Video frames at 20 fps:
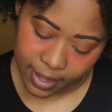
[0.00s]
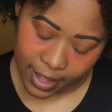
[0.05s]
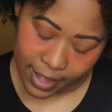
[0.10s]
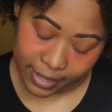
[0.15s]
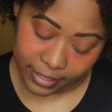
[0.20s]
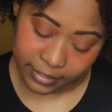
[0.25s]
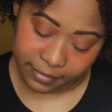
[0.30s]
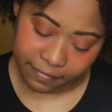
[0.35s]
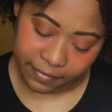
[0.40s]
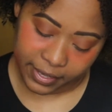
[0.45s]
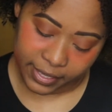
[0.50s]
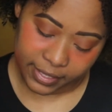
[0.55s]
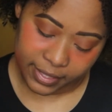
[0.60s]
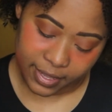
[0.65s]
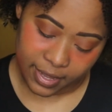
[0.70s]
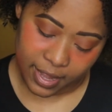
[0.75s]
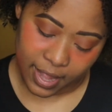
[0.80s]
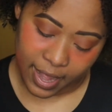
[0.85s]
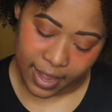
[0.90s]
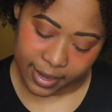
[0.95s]
activate
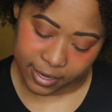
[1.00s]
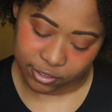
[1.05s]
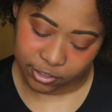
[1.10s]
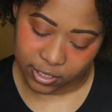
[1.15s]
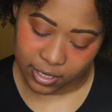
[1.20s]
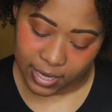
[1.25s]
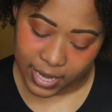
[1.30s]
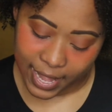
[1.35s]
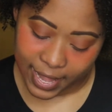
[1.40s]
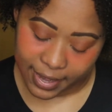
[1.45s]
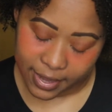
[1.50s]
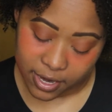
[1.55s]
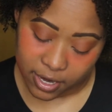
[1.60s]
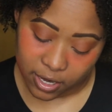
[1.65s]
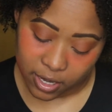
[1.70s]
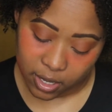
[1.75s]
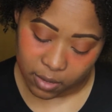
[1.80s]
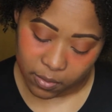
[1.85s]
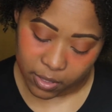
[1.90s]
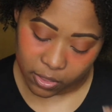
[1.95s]
the
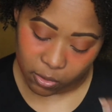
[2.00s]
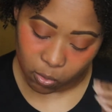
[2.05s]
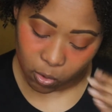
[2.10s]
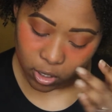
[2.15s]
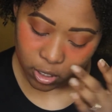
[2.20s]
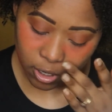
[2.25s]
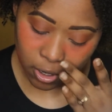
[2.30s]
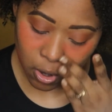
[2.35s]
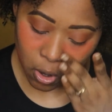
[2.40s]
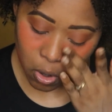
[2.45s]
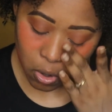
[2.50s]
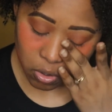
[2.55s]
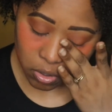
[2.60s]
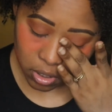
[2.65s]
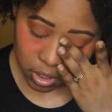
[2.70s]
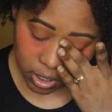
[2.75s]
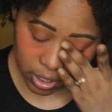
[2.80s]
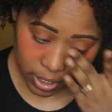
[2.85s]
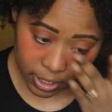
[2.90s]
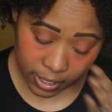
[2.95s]
Hydraliner with water
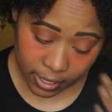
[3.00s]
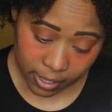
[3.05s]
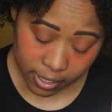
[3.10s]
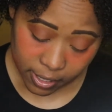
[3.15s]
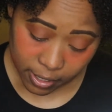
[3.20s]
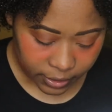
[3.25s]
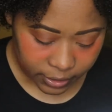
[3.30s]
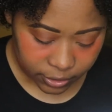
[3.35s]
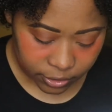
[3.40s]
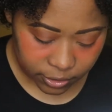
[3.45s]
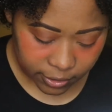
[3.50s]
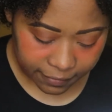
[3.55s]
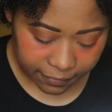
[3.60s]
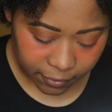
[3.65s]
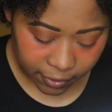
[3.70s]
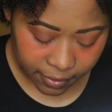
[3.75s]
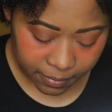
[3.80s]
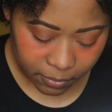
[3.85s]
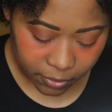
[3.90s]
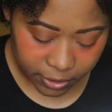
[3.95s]
only. To
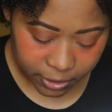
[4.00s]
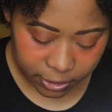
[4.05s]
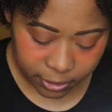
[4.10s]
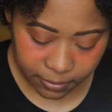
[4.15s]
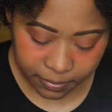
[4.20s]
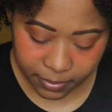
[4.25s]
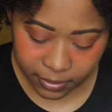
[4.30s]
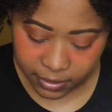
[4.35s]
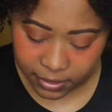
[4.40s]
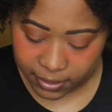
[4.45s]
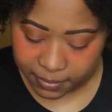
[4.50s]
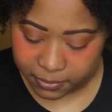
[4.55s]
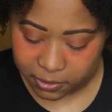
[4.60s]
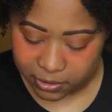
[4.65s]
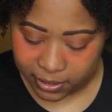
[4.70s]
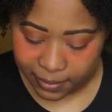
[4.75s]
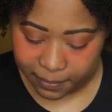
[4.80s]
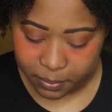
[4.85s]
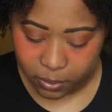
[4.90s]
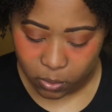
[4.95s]
avoid moisture buildup, do
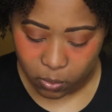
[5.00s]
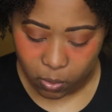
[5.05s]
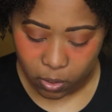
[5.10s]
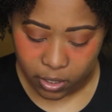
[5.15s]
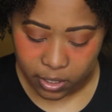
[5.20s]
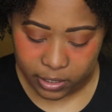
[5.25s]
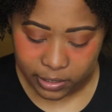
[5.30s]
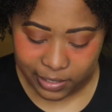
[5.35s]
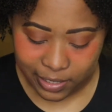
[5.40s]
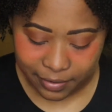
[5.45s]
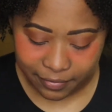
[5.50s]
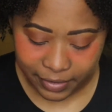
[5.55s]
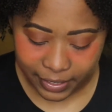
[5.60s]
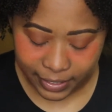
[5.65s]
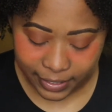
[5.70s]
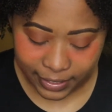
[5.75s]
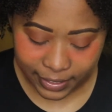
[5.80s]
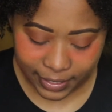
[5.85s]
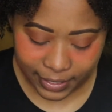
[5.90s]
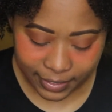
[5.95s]
not put water
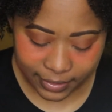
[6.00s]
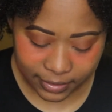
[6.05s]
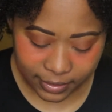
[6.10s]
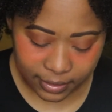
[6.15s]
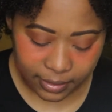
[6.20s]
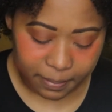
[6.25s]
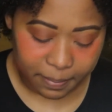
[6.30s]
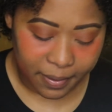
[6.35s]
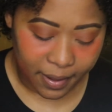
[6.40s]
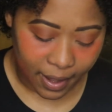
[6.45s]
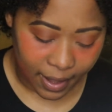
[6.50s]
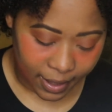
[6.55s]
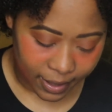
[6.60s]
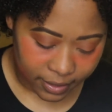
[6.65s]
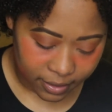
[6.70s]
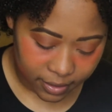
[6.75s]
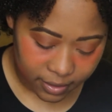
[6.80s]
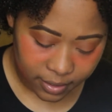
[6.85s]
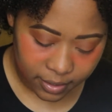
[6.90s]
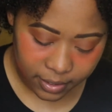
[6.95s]
directly into the
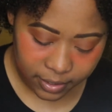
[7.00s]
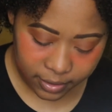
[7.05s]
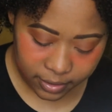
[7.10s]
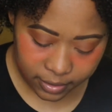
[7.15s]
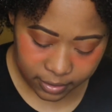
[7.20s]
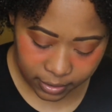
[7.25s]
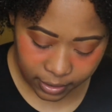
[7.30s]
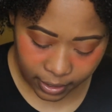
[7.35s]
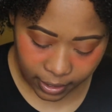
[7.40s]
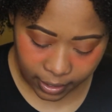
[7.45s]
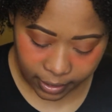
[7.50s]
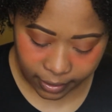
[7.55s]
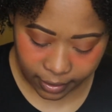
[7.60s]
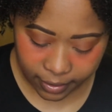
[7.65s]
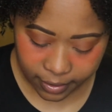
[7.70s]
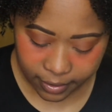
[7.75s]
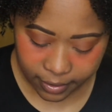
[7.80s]
pot. Okay.